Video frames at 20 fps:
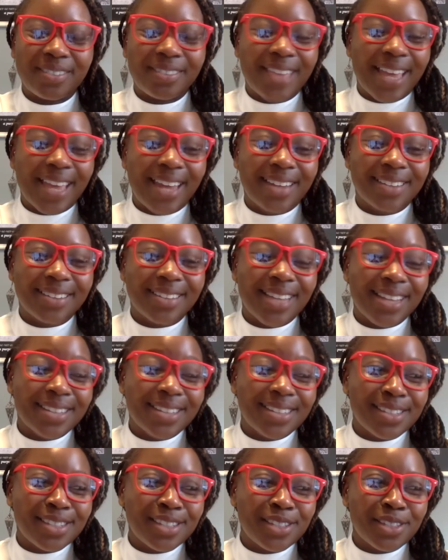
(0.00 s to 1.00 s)
That
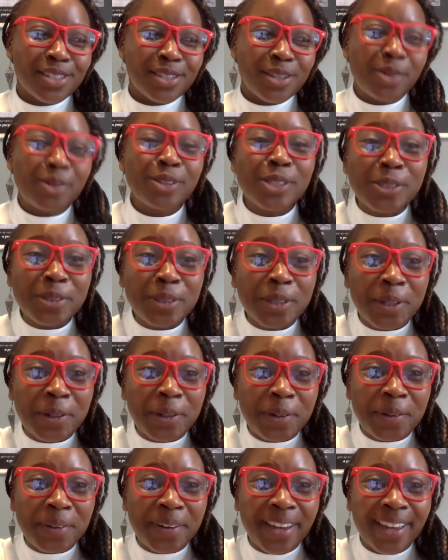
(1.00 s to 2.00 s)
that's so
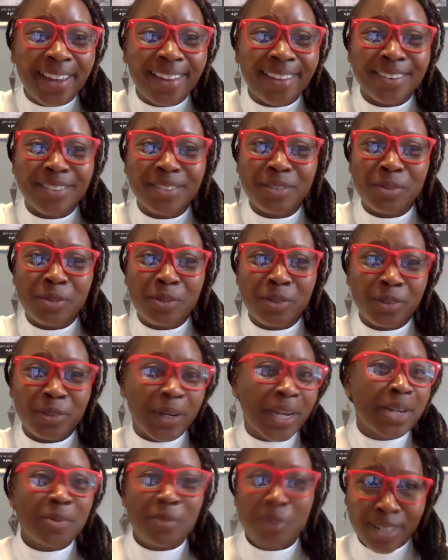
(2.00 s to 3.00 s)
true and
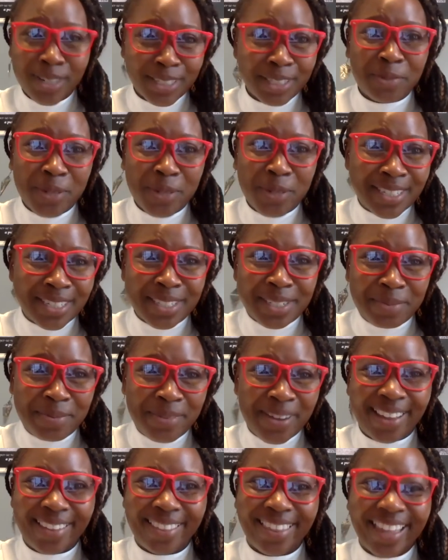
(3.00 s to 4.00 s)
great words of wisdom,
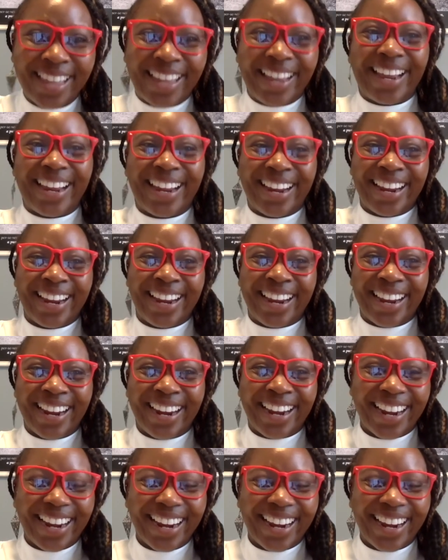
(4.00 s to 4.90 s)
I think.